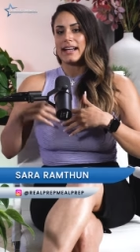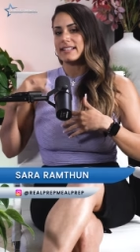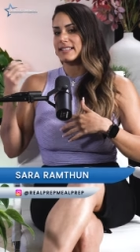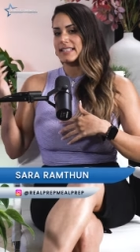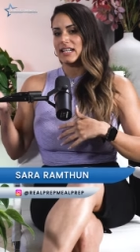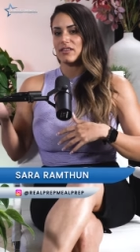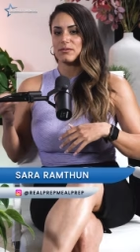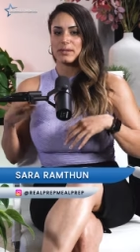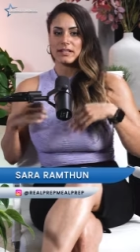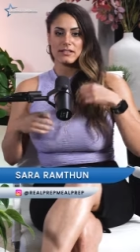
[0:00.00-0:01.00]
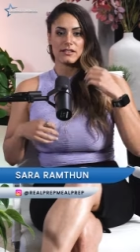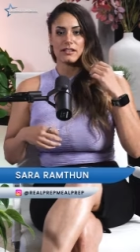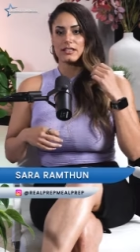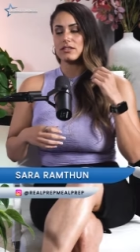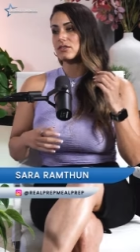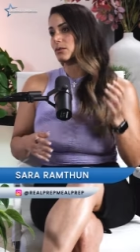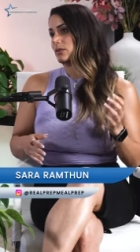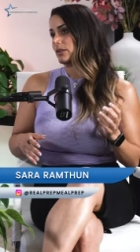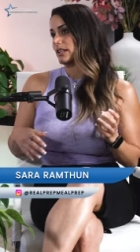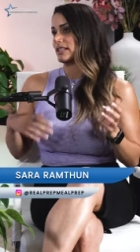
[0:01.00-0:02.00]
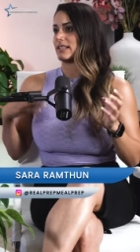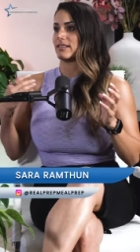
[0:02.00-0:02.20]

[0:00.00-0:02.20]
I see how everybody does all these stories